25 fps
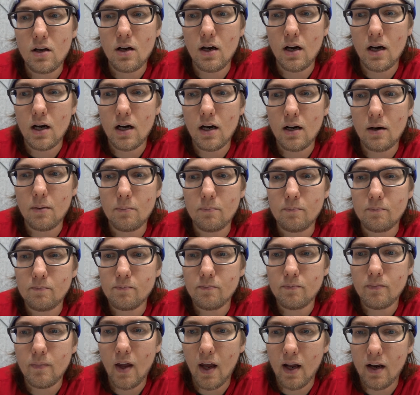
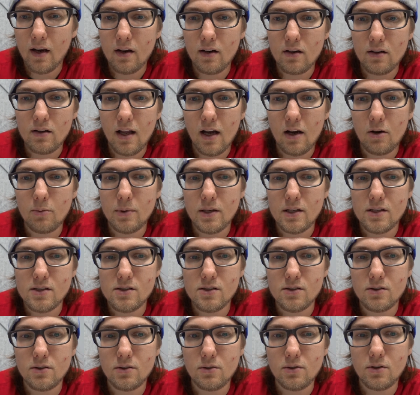and it allowed me
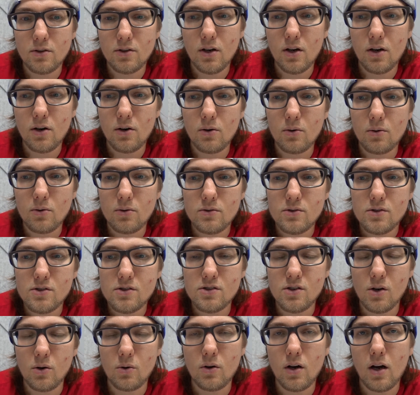to
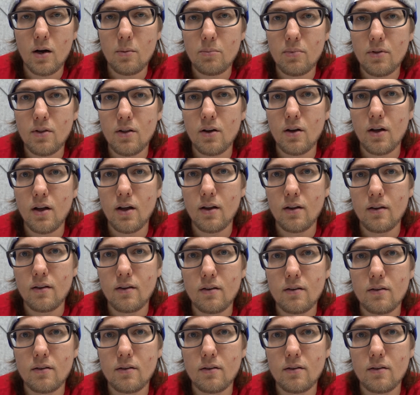soak up the